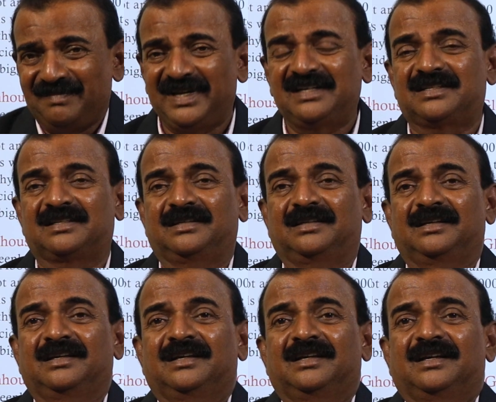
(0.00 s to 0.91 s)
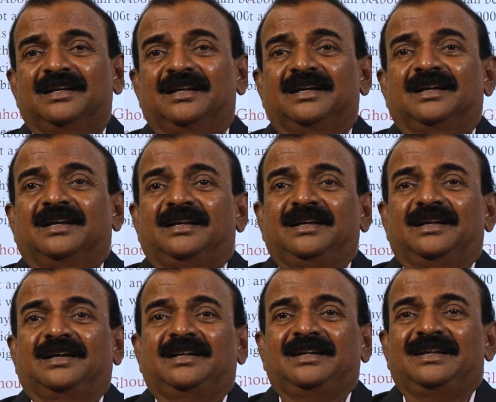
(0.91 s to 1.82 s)
means
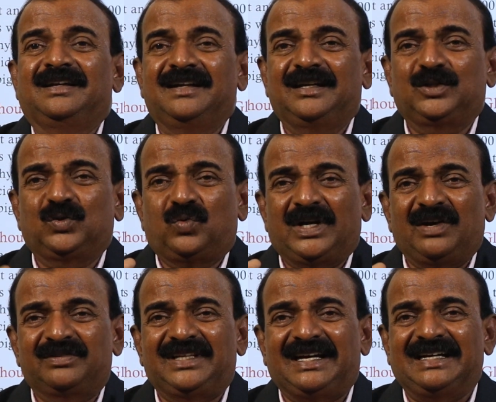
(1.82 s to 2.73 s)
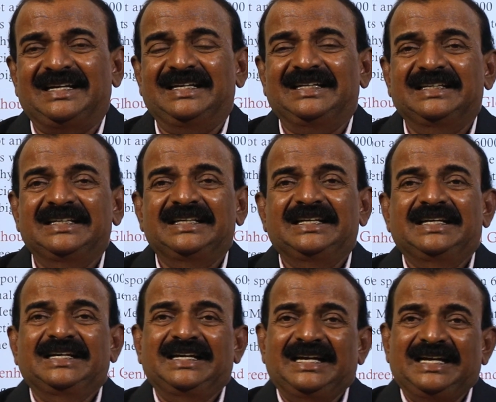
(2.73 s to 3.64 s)
here it is one of the
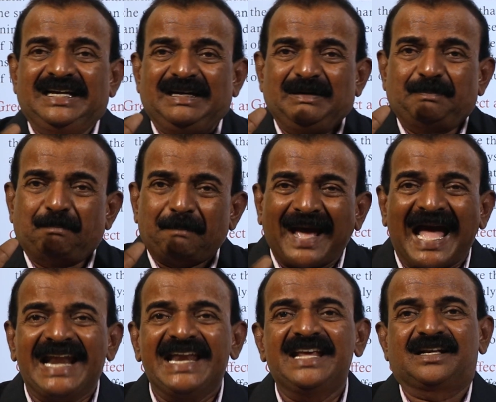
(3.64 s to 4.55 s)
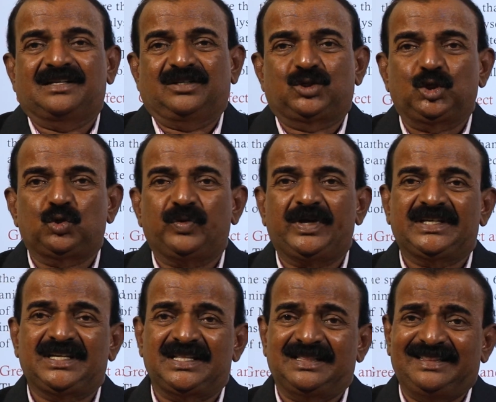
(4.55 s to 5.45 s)
panic
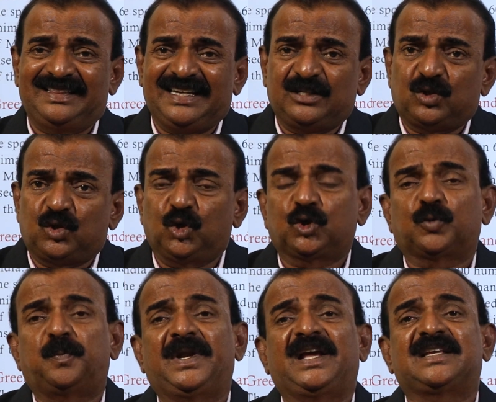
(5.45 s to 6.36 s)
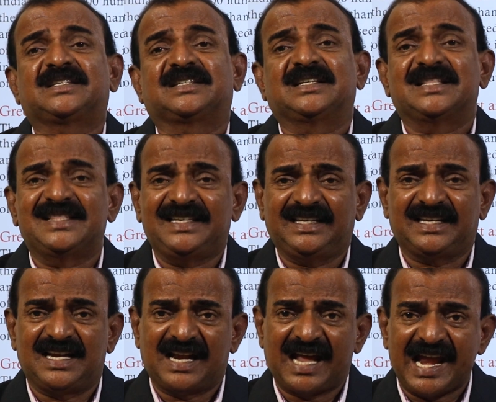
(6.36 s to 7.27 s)
situation that took place in the
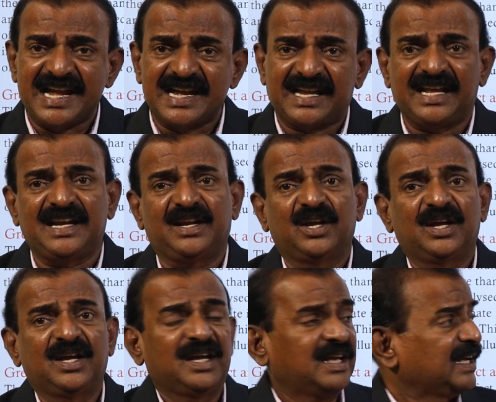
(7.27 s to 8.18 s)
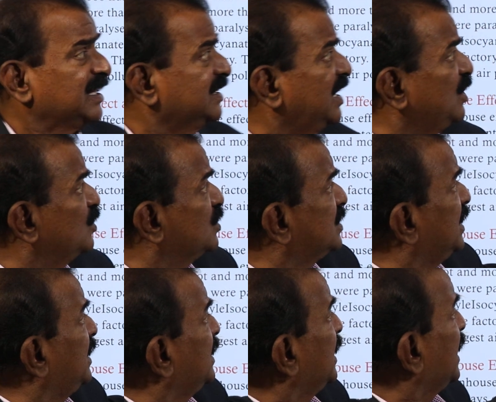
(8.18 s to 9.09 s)
year 19, there you
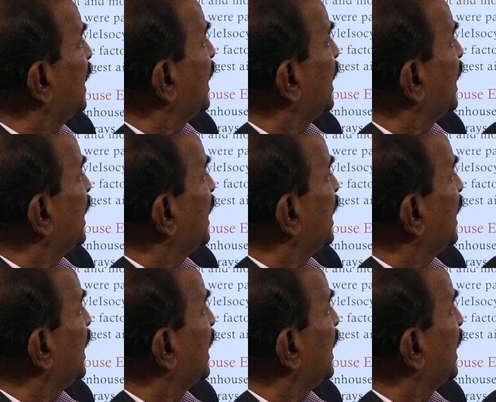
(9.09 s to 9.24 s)
see